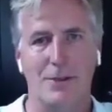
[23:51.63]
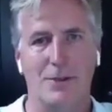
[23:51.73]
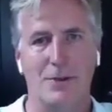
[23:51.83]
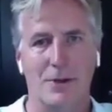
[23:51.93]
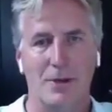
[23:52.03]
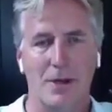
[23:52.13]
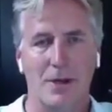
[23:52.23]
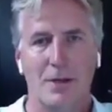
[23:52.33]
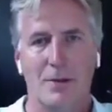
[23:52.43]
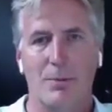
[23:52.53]
So we're
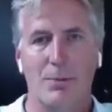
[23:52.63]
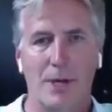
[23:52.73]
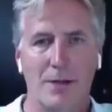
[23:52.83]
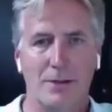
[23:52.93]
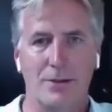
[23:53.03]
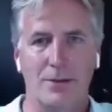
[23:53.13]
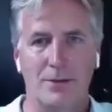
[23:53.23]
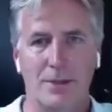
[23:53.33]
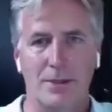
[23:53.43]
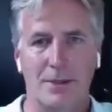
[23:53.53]
proud
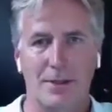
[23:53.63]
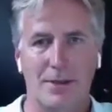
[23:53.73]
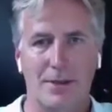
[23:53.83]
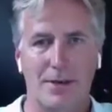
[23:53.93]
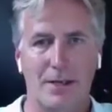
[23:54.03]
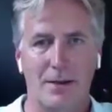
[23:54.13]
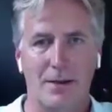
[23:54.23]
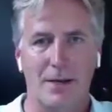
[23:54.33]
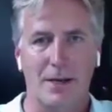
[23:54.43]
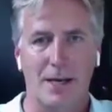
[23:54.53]
to have had
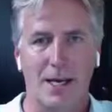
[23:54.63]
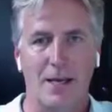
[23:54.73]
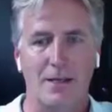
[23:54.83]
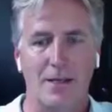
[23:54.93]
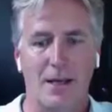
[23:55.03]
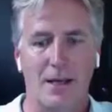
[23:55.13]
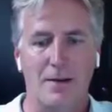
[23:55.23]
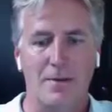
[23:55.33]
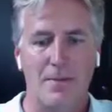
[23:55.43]
a hand in that.